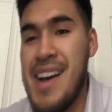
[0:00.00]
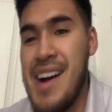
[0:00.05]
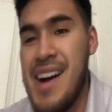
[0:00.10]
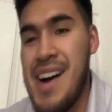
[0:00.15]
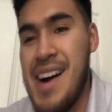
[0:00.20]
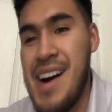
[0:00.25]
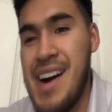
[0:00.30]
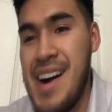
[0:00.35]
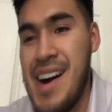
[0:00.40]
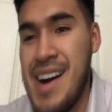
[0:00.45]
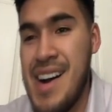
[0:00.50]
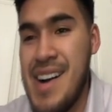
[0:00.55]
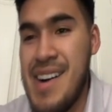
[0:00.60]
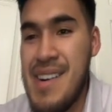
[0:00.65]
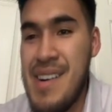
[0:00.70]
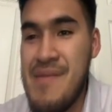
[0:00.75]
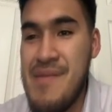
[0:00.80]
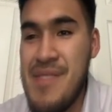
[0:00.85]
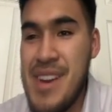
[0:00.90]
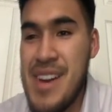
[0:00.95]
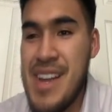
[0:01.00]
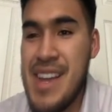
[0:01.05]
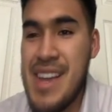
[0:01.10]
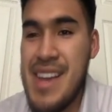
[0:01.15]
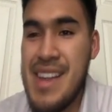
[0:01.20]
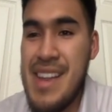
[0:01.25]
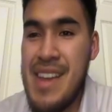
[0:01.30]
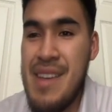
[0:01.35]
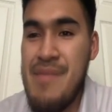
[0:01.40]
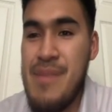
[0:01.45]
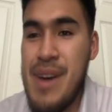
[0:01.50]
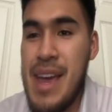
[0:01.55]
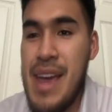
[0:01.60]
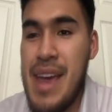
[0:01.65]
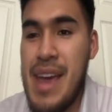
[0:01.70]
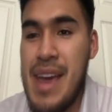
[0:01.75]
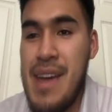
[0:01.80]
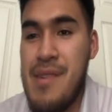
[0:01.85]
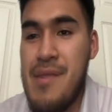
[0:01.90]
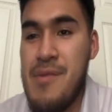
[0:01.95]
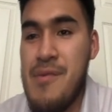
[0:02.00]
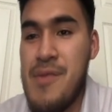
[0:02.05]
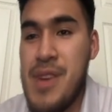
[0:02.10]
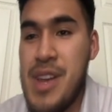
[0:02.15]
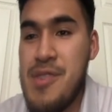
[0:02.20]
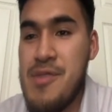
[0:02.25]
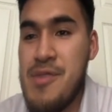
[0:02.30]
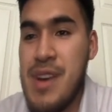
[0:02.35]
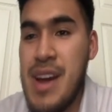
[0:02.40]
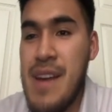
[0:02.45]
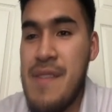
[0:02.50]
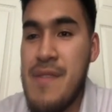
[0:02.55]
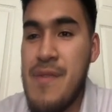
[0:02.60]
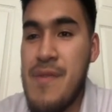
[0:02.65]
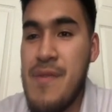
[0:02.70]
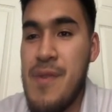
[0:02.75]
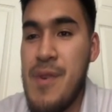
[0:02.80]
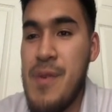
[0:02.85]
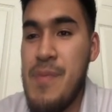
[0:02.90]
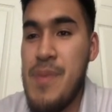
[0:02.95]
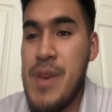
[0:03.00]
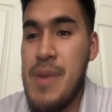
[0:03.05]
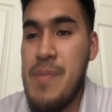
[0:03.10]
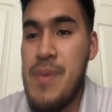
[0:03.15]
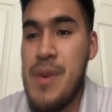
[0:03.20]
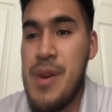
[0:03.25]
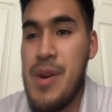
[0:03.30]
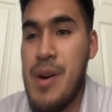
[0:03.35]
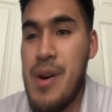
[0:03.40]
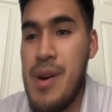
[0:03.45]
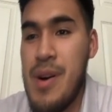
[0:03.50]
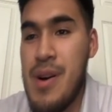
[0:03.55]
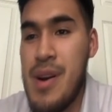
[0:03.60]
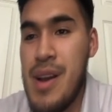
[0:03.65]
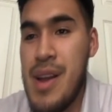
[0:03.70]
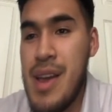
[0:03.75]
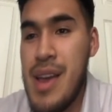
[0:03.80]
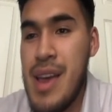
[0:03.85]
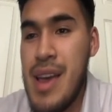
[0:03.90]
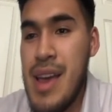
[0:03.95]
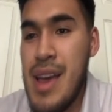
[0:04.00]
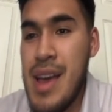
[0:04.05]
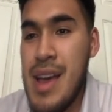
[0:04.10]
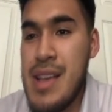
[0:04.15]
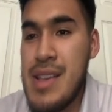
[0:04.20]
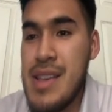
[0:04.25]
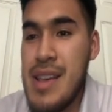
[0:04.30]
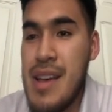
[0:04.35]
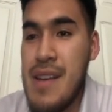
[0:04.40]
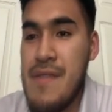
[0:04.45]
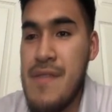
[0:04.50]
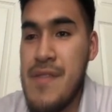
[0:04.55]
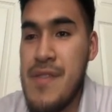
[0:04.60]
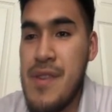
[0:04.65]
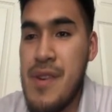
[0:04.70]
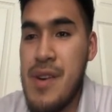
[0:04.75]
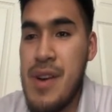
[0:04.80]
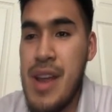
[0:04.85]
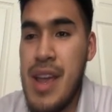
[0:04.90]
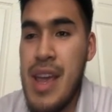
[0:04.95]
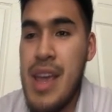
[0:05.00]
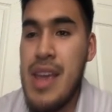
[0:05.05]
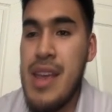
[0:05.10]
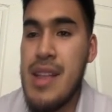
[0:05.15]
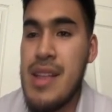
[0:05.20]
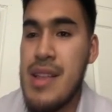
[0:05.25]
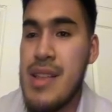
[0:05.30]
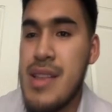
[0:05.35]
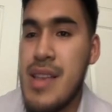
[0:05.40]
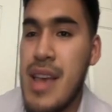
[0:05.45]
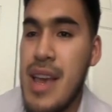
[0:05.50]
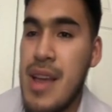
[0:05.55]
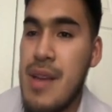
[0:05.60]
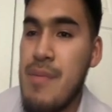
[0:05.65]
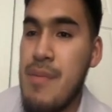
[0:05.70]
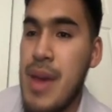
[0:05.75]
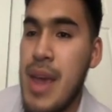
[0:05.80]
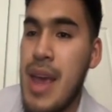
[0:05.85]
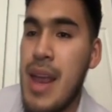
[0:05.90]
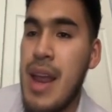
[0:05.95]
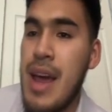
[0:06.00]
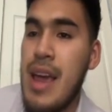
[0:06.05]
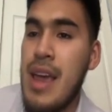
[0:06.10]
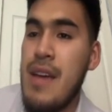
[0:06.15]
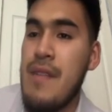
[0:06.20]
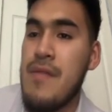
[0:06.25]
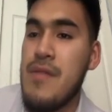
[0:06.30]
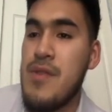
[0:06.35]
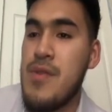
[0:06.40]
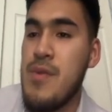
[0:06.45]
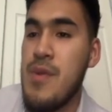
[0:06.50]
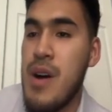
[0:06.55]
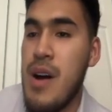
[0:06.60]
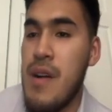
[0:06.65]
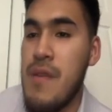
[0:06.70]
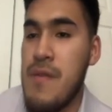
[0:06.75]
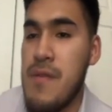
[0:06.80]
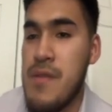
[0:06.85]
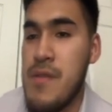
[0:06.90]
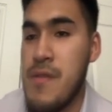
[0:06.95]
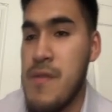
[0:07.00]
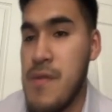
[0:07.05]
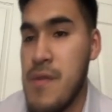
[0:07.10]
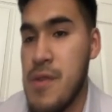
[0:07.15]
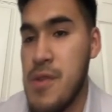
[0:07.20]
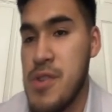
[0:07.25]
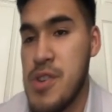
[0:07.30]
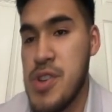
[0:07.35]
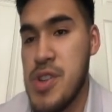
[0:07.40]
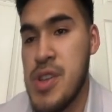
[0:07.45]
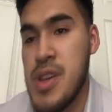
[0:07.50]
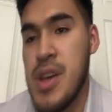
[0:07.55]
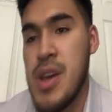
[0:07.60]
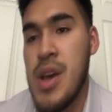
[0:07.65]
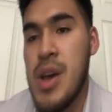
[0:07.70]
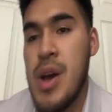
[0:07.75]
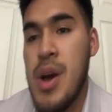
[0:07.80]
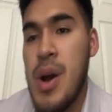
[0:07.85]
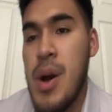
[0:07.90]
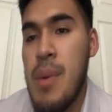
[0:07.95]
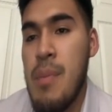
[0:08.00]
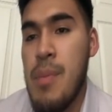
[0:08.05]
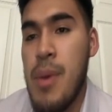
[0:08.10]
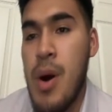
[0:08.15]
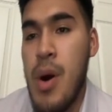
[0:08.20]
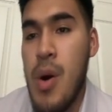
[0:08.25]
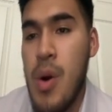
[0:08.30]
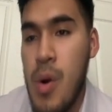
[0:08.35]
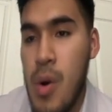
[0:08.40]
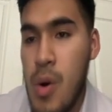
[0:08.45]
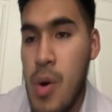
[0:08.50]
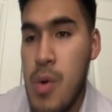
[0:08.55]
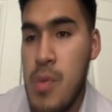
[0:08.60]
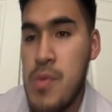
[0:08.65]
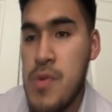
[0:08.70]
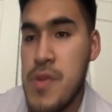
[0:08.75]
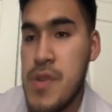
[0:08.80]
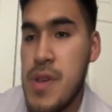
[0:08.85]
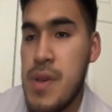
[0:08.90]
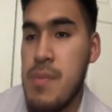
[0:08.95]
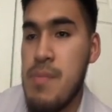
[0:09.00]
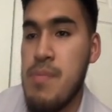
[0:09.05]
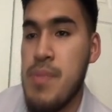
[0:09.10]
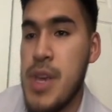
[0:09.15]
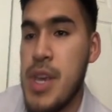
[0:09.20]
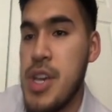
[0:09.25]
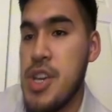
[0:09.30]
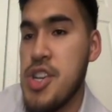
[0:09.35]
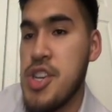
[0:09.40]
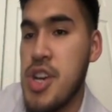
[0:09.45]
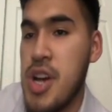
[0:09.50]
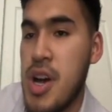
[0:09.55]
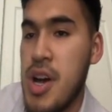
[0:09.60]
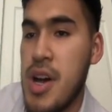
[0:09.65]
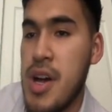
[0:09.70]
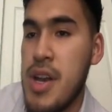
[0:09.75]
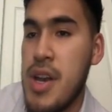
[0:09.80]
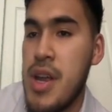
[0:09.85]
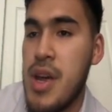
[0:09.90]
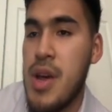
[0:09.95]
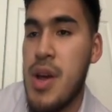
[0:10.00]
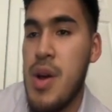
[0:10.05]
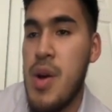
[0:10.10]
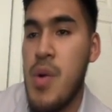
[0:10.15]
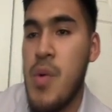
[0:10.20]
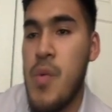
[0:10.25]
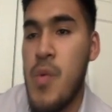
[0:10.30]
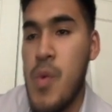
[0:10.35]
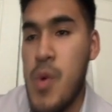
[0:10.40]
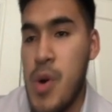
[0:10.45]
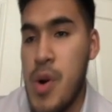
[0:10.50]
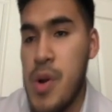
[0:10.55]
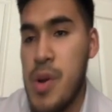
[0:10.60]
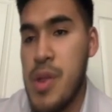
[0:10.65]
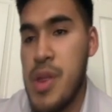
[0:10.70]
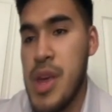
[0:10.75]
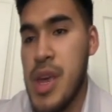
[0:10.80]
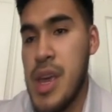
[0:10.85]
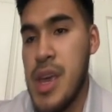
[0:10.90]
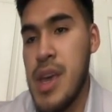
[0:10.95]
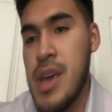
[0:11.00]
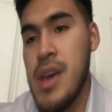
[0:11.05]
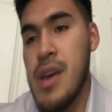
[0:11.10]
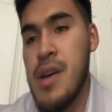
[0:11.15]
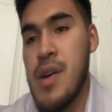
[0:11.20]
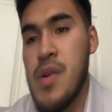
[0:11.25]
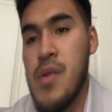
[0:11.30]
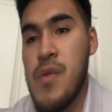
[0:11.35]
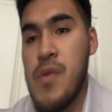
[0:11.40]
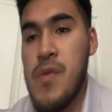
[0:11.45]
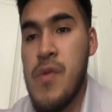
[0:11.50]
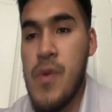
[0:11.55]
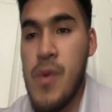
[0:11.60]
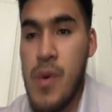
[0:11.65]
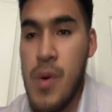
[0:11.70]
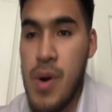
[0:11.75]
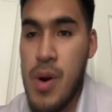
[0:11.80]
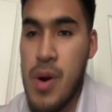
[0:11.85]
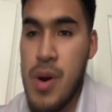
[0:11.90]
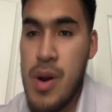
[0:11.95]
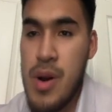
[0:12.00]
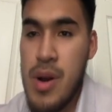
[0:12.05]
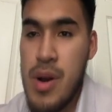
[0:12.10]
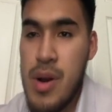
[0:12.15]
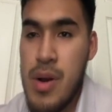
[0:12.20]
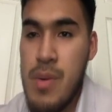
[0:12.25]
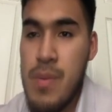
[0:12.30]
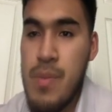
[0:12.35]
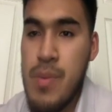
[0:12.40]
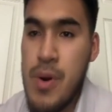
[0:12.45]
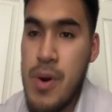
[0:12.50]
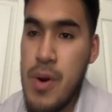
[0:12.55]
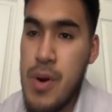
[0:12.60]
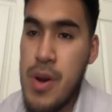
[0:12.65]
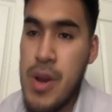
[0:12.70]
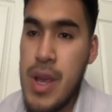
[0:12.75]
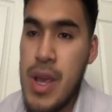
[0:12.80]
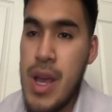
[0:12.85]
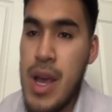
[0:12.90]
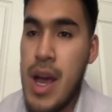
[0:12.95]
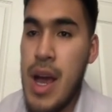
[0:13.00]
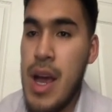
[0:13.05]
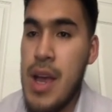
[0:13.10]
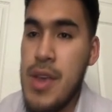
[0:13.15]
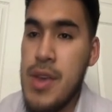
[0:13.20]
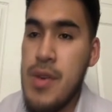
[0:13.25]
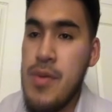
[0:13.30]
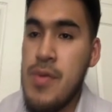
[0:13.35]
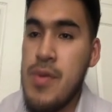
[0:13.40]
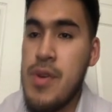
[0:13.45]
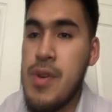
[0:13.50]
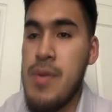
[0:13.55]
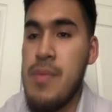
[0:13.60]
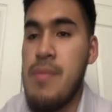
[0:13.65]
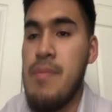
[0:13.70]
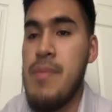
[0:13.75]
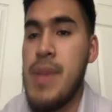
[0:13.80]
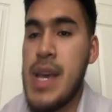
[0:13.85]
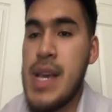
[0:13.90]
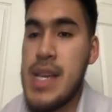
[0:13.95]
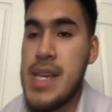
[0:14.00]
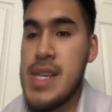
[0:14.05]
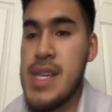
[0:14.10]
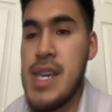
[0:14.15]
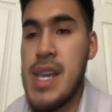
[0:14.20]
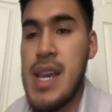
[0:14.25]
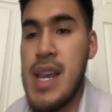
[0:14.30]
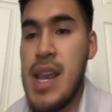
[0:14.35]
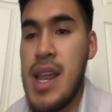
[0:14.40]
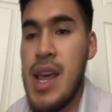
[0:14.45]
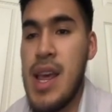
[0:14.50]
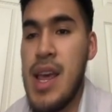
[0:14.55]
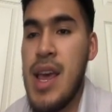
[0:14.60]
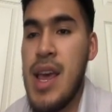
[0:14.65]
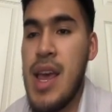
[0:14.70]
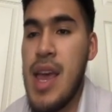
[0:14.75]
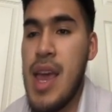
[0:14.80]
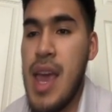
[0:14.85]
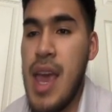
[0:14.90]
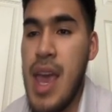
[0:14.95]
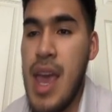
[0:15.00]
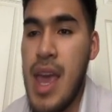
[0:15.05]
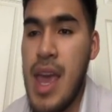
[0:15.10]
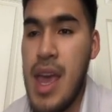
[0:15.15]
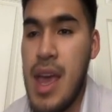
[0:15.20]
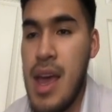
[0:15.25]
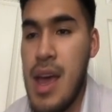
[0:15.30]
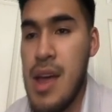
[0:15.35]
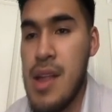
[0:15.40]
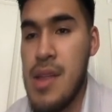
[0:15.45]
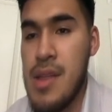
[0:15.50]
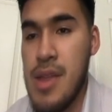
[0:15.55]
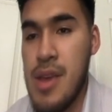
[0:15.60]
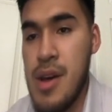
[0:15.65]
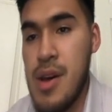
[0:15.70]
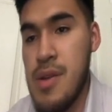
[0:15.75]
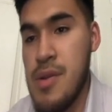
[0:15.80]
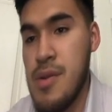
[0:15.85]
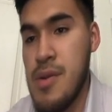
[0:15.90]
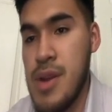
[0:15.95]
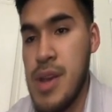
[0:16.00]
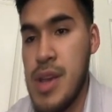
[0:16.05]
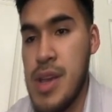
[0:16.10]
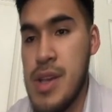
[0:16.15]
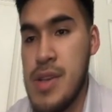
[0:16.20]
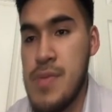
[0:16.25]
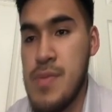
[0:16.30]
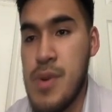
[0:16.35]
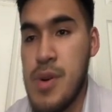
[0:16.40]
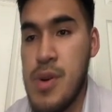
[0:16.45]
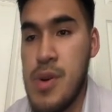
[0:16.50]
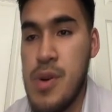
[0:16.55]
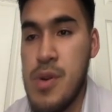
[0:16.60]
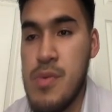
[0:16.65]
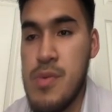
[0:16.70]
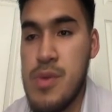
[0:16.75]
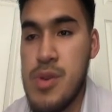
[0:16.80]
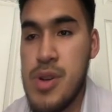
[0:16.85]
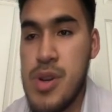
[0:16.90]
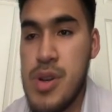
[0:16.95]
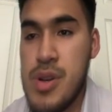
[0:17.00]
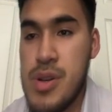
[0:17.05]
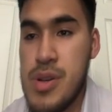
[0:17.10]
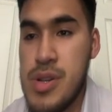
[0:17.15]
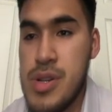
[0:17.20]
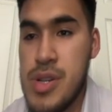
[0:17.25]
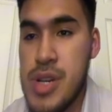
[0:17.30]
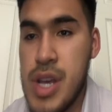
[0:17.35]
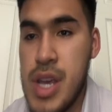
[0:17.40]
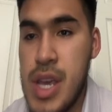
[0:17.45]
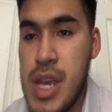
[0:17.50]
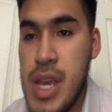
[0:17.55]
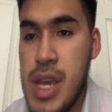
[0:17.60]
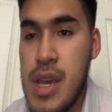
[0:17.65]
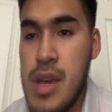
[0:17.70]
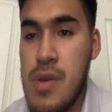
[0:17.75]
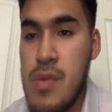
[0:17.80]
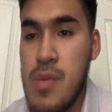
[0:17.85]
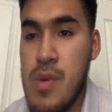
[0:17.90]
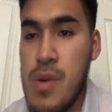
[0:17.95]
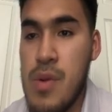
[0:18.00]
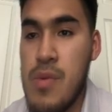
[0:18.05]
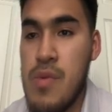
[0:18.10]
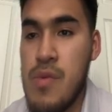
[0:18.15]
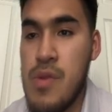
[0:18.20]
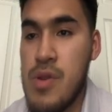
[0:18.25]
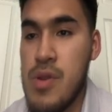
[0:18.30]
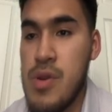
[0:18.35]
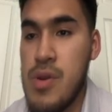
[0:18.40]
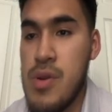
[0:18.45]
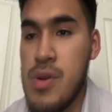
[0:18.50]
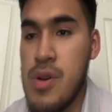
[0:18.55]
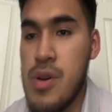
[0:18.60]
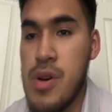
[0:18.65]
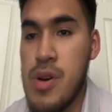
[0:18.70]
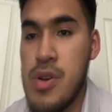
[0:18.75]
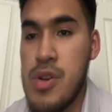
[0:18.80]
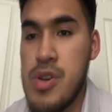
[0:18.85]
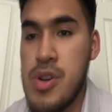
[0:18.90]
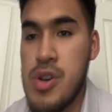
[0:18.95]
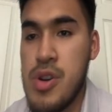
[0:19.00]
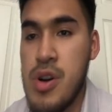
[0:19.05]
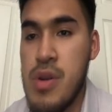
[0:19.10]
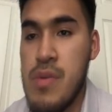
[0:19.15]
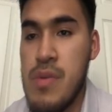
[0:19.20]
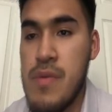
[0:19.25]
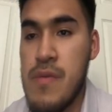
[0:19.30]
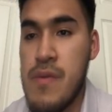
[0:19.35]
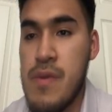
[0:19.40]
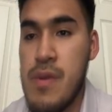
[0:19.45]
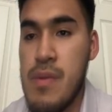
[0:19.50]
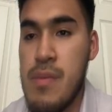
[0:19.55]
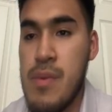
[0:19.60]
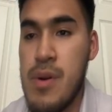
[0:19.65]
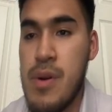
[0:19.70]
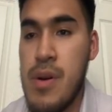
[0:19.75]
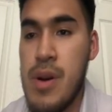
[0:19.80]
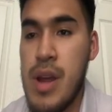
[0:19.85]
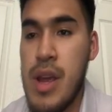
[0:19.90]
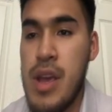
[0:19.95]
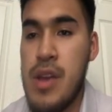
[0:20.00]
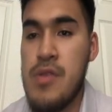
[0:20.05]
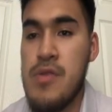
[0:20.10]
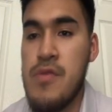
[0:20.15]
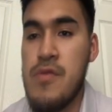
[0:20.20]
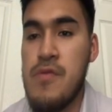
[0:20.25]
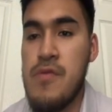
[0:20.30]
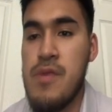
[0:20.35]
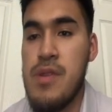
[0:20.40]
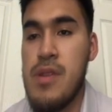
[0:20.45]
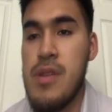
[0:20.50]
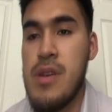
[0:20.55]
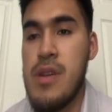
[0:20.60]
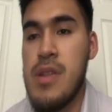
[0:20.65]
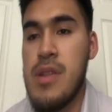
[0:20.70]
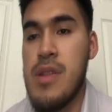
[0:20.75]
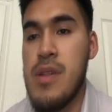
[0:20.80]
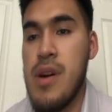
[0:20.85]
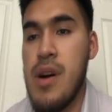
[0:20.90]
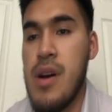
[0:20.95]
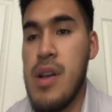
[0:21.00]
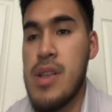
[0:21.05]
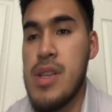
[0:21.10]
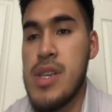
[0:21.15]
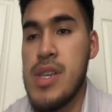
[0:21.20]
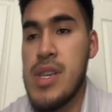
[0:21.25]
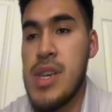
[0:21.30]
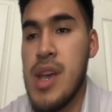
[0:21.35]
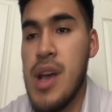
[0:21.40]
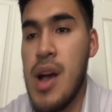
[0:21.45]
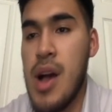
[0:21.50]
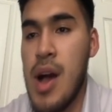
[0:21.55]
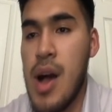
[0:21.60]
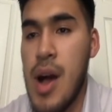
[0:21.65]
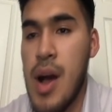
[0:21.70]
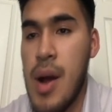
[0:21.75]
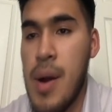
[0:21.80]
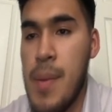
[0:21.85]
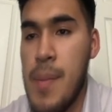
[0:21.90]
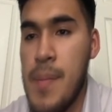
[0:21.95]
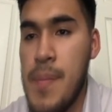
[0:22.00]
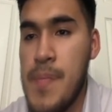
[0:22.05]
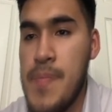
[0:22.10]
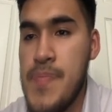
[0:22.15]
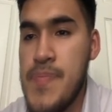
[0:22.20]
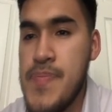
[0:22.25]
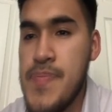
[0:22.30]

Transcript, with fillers: Uh, uh, I'm reading it in my head. Redraft full PPR, SF start 8 10 man, I have two offers. First, Mahomes, Bijan, Worthy, four, Purdy, Aiyuk, Mixon, and the other is Mahomes. Shaheed with return yards, Jacoby for Lamar, Andrews, Ridley. Thoughts? Um,